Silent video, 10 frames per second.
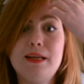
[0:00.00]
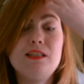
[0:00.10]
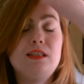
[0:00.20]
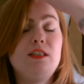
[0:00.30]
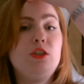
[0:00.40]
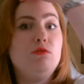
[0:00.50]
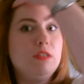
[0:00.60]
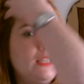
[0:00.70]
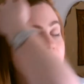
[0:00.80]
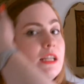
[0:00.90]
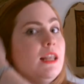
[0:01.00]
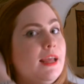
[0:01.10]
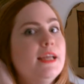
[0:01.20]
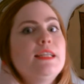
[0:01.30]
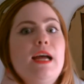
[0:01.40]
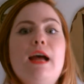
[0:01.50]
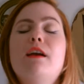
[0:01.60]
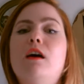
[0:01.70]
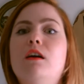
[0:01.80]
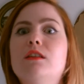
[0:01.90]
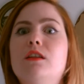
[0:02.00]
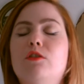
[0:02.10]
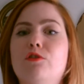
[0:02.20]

Basically, you need a layered haircut.